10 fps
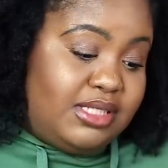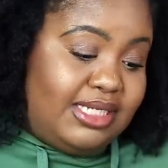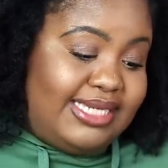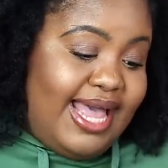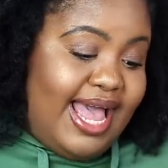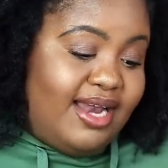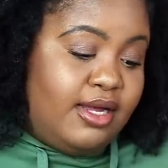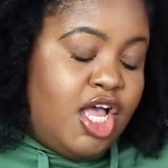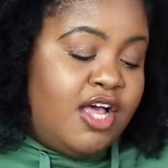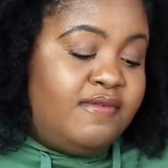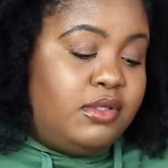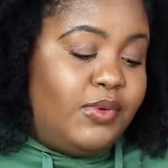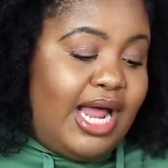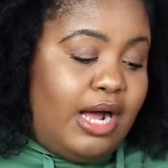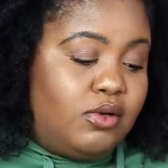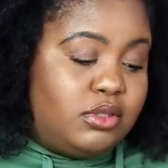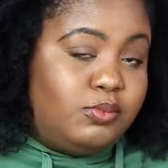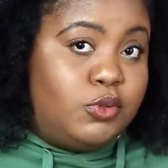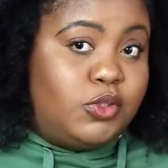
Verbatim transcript: a 10 fluid ounce mousse.